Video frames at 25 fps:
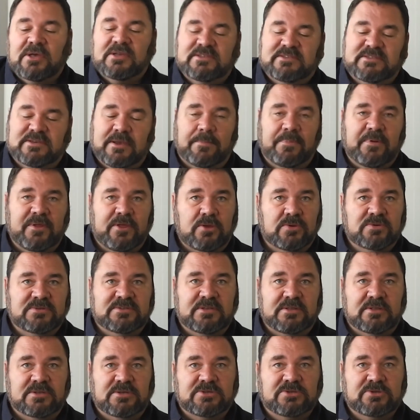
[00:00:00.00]
Simply
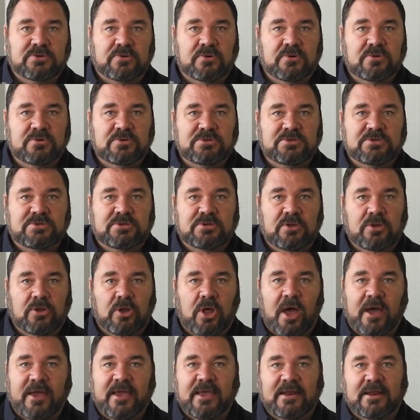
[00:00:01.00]
using the screws,
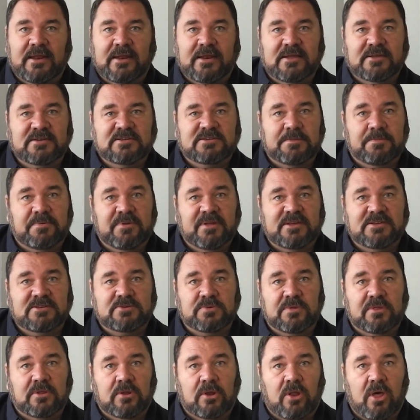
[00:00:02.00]
locking it into place
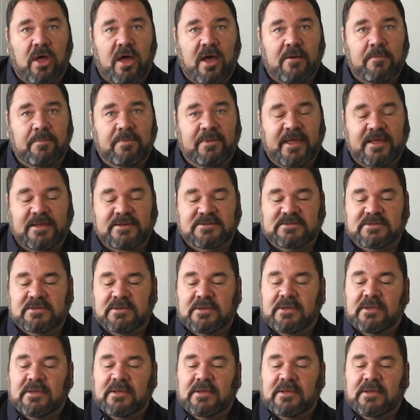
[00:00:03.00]
with the lock plate,